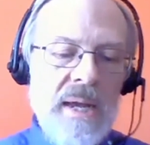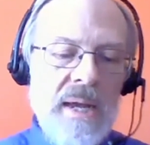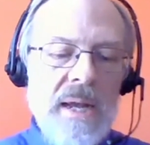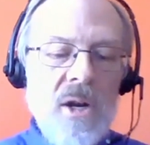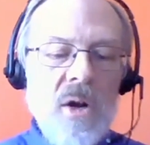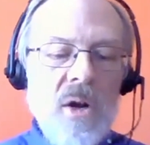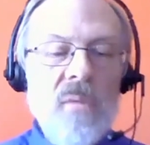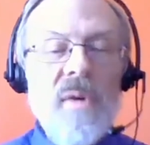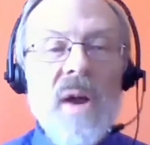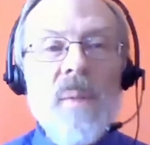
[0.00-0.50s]

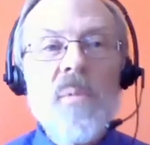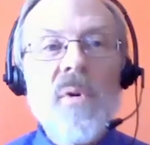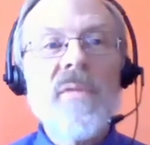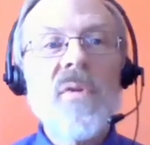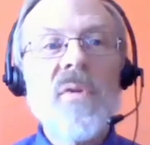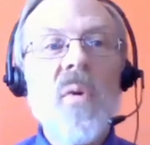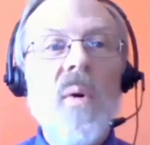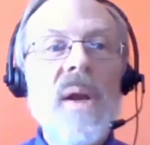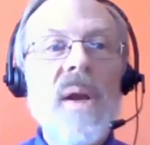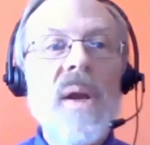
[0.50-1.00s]
In November
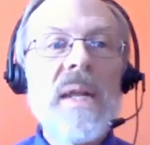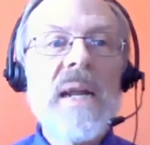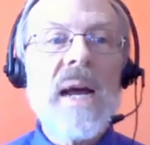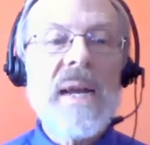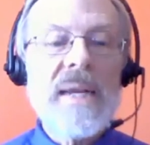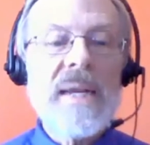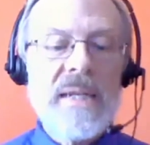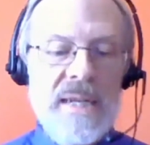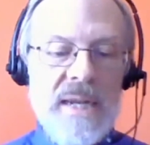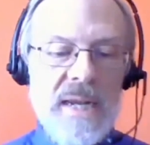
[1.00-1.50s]
of
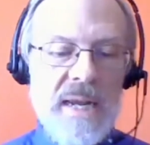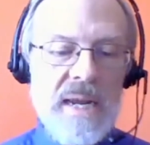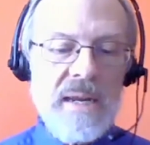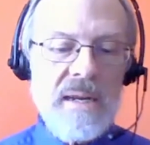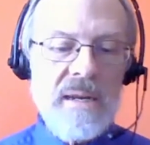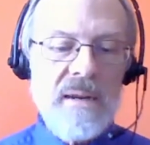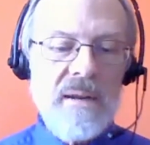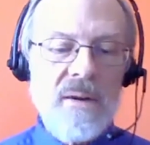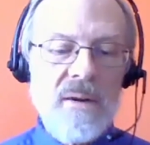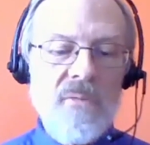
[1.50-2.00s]

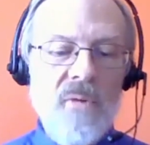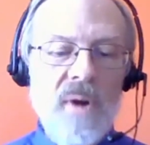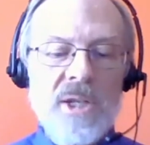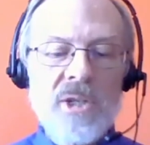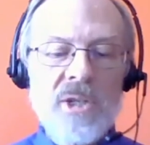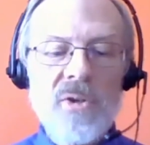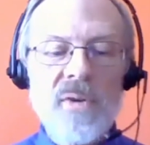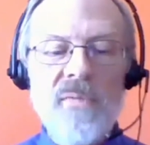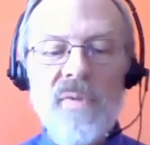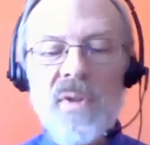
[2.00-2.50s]
2019,
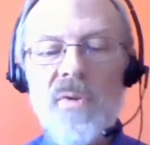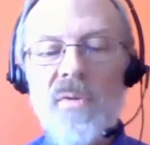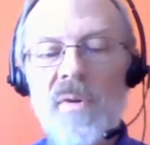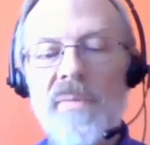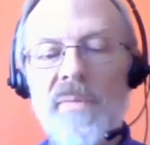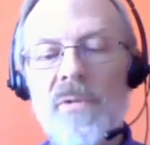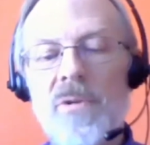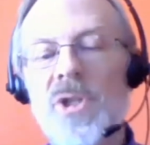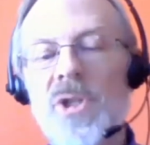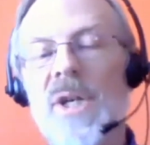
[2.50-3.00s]
Rachel flew
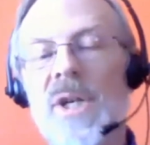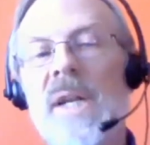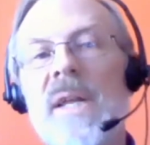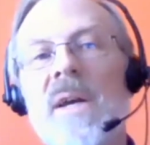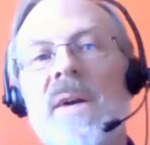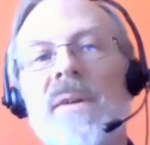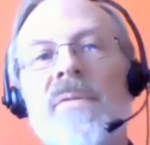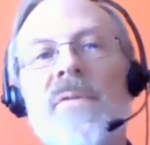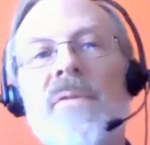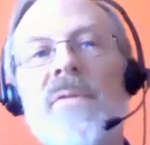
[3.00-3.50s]
to
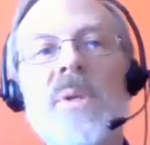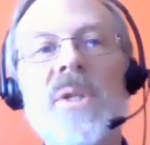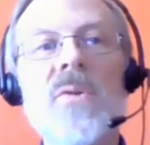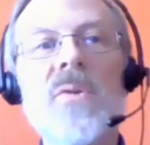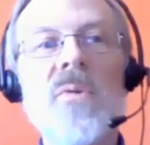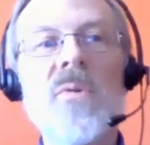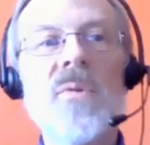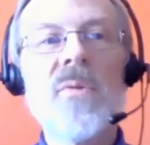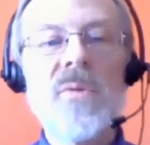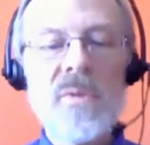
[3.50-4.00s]
Virginia from
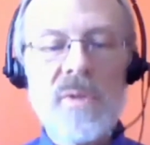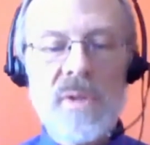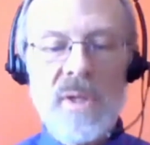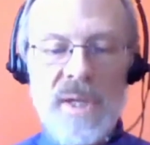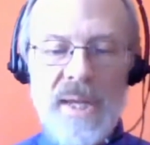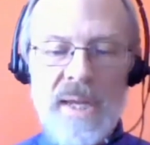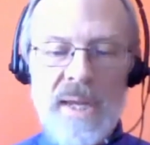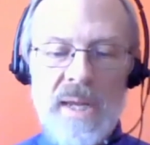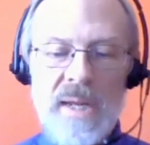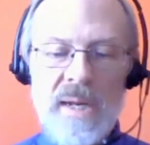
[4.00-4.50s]
school
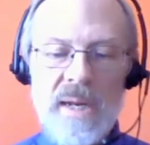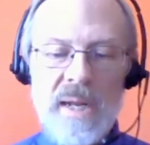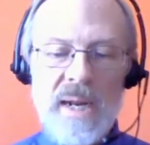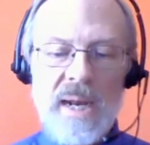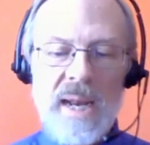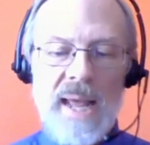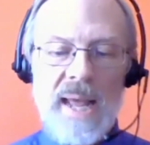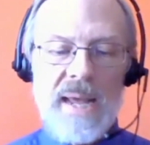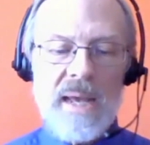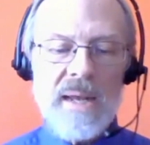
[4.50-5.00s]
in
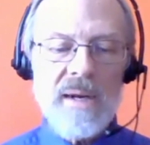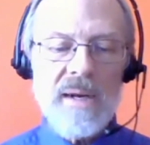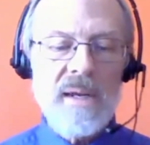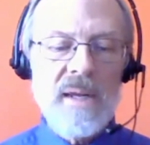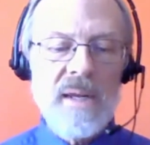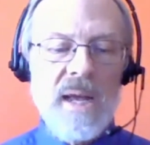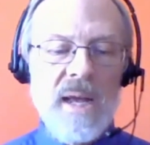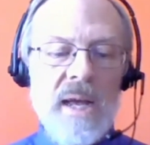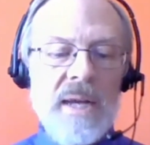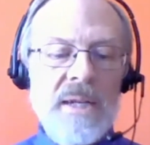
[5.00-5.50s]
Atlanta
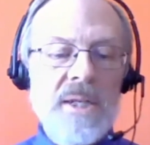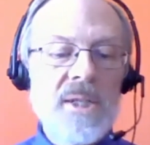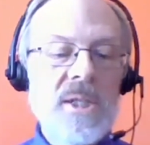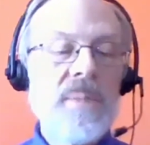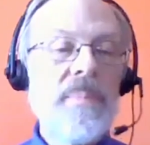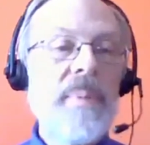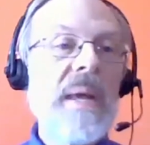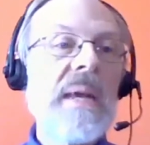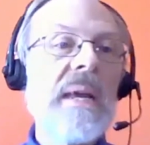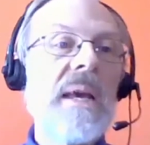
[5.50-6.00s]
to
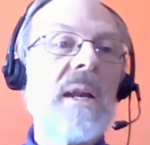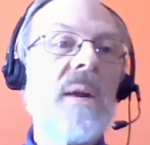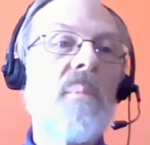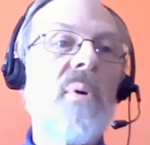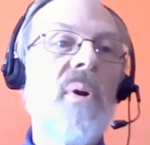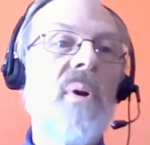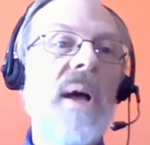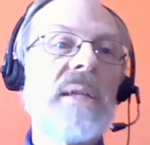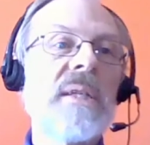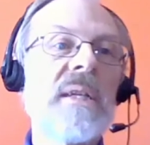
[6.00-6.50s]
speak at a
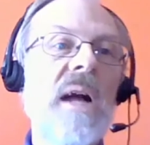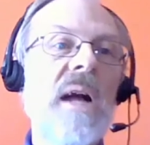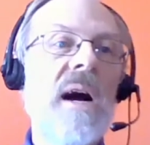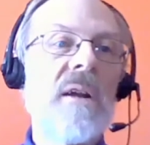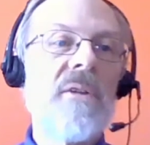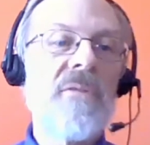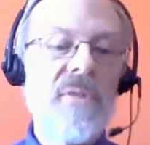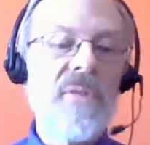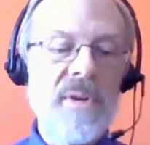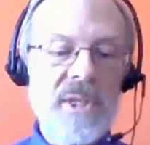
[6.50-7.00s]
press
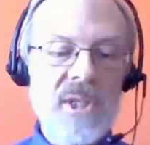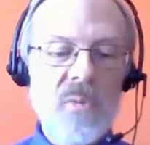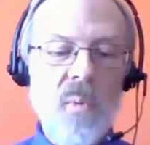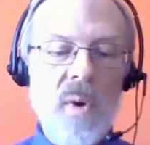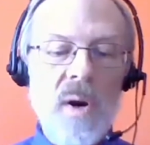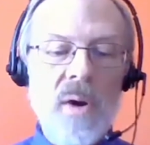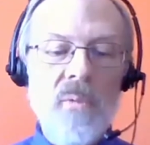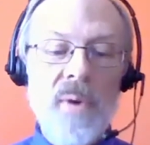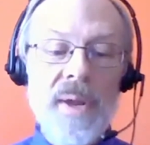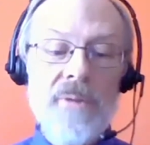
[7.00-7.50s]
conference
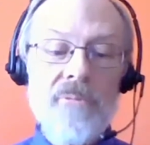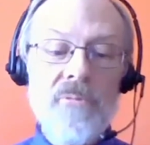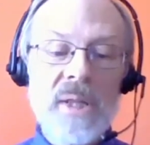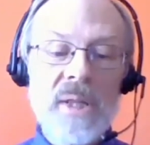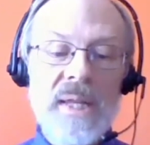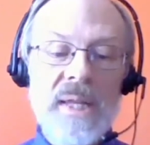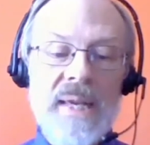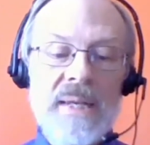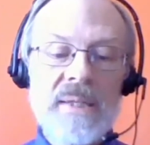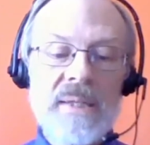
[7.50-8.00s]
where we
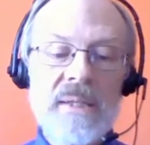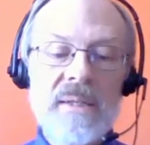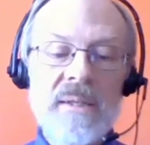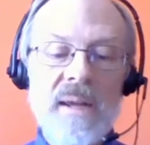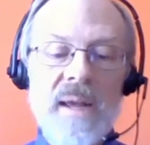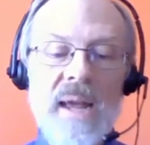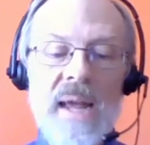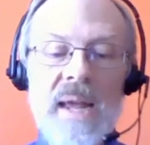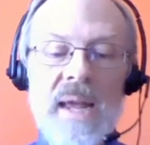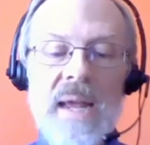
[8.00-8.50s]
released
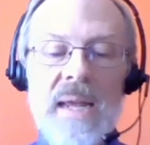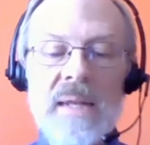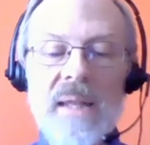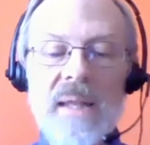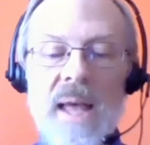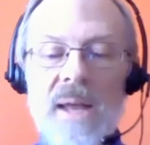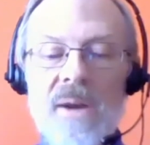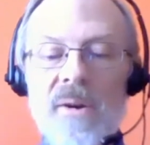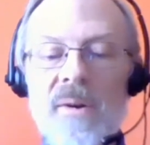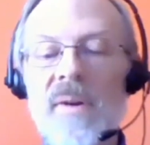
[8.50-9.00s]
a
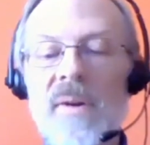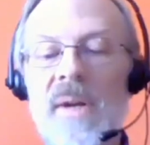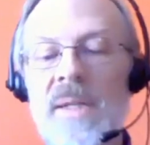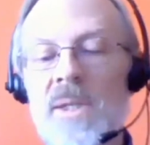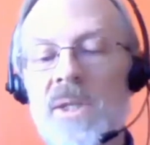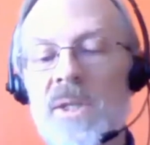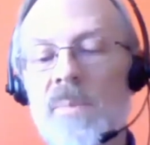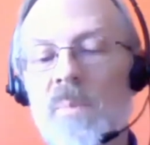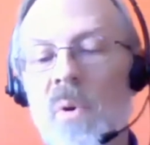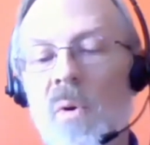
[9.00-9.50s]
letter in
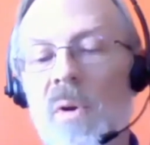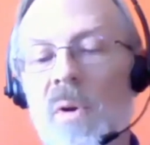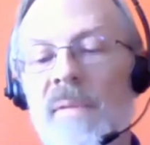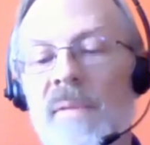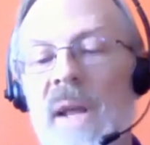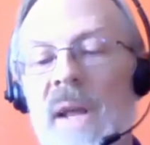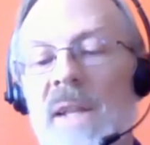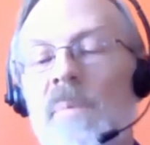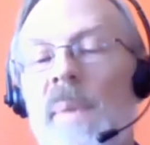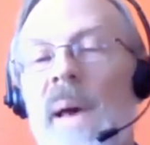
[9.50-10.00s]
support
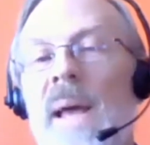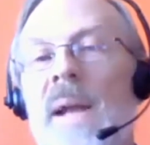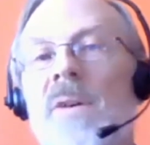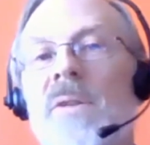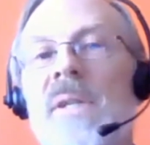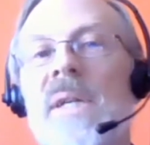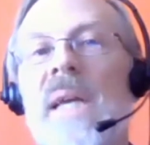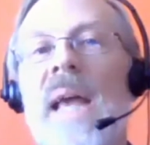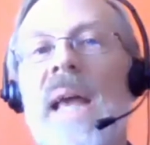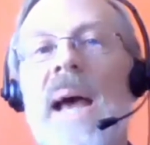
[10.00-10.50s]
of death
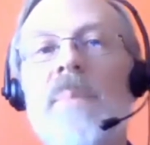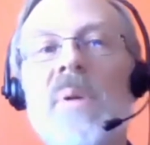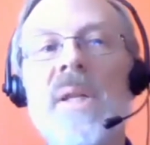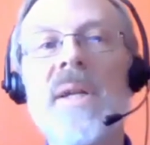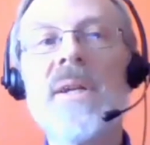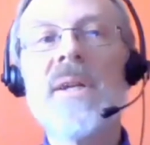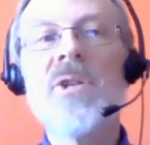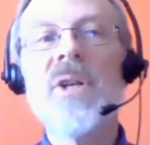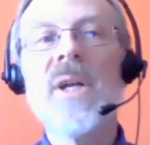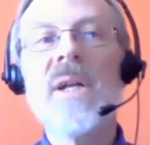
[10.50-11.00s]
penalty
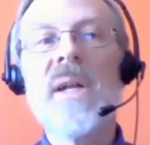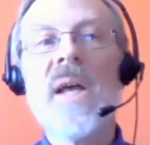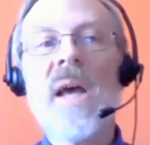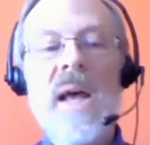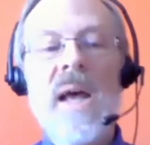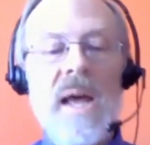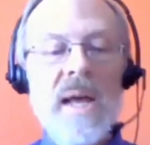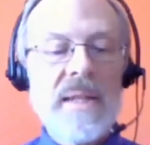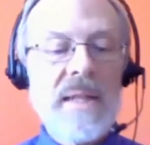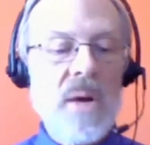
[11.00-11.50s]
abolition
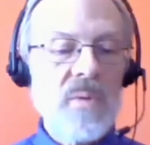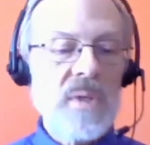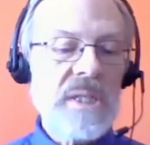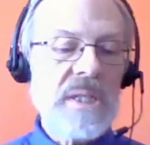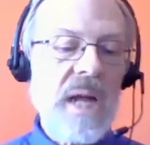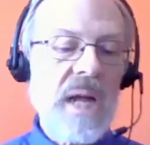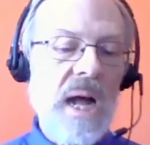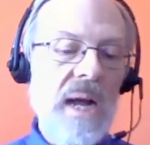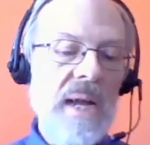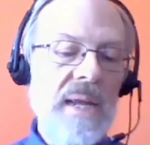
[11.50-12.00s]
that was
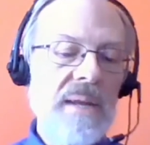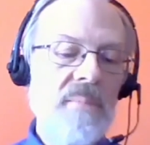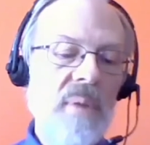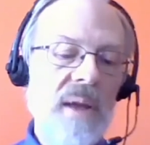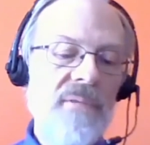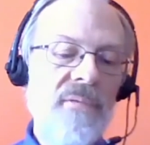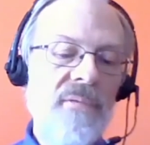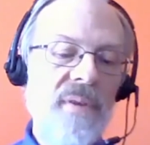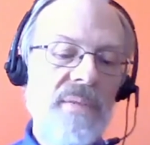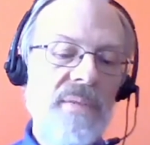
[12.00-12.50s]
signed
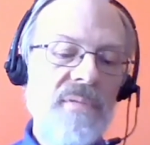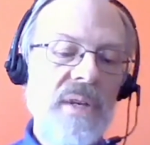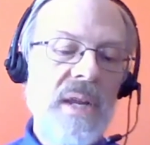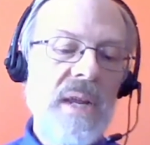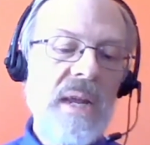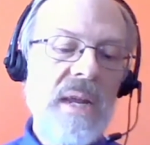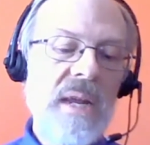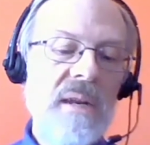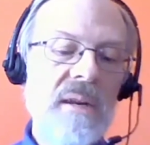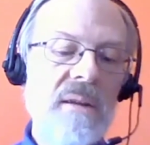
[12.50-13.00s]
by
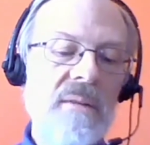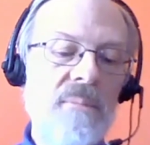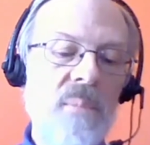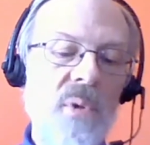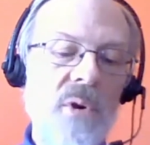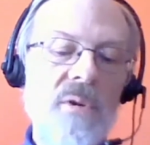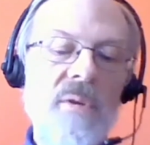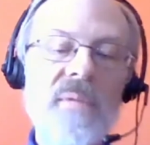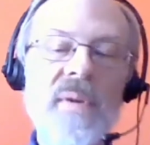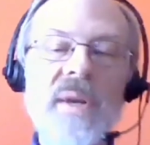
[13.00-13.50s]
15
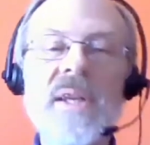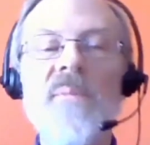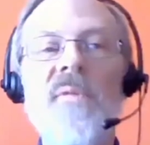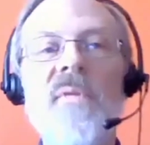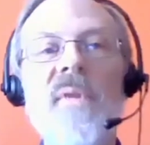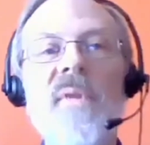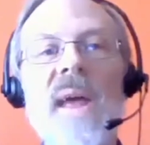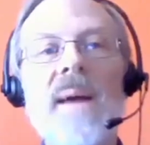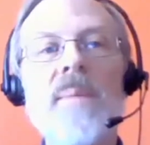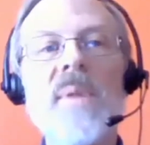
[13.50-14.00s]
murder victim
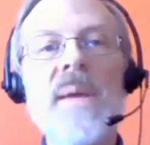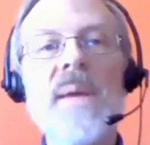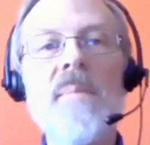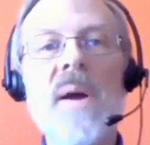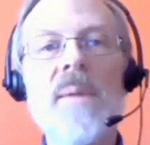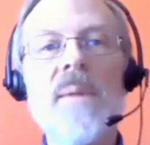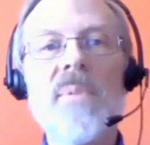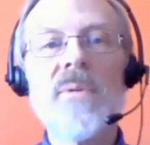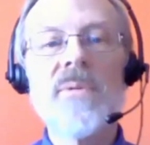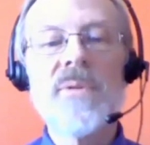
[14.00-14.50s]
family
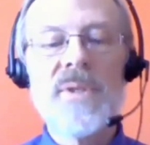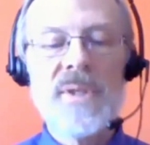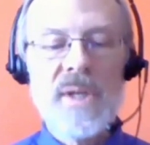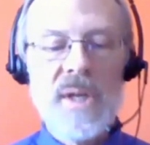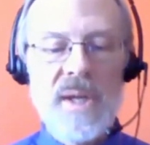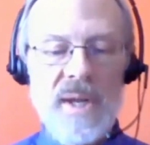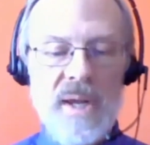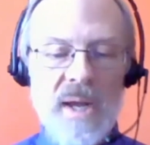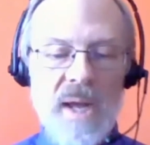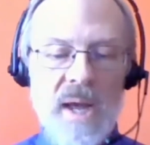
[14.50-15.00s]
members.